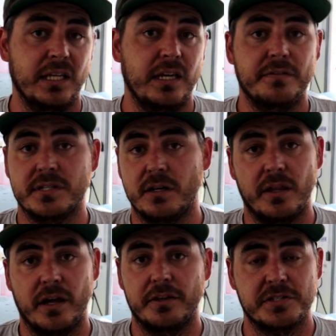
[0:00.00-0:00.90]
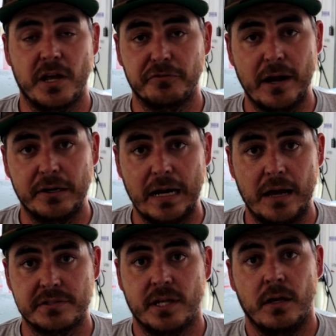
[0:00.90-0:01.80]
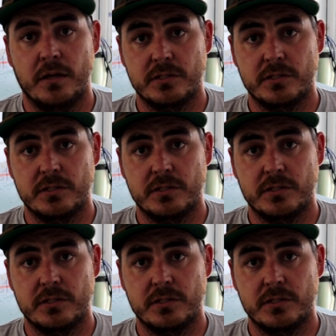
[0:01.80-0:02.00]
leaves, and all the other stuff around your house.